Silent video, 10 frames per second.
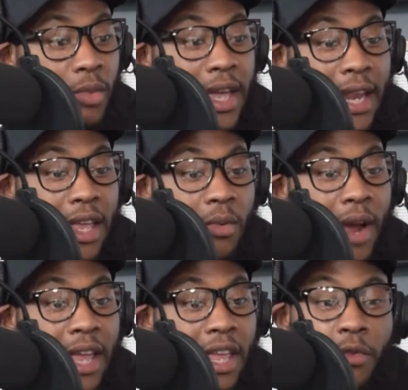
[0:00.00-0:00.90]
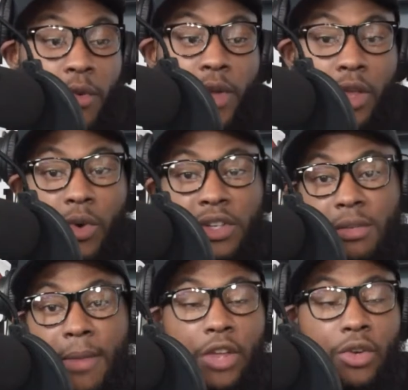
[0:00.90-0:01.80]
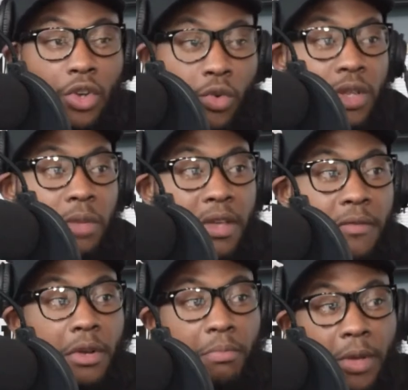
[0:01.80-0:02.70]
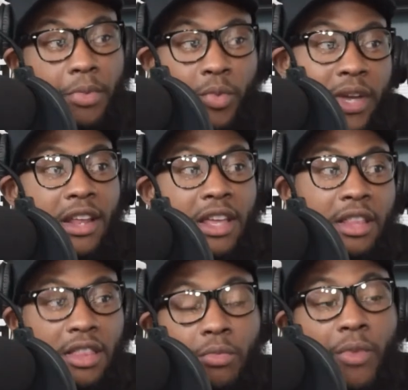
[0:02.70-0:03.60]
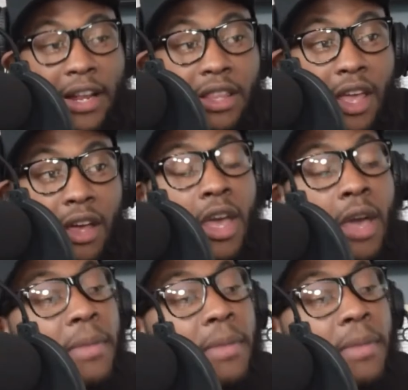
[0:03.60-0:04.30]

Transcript: We gotta get right. If we really want somebody who's gonna really be for the people, we gotta get them right now.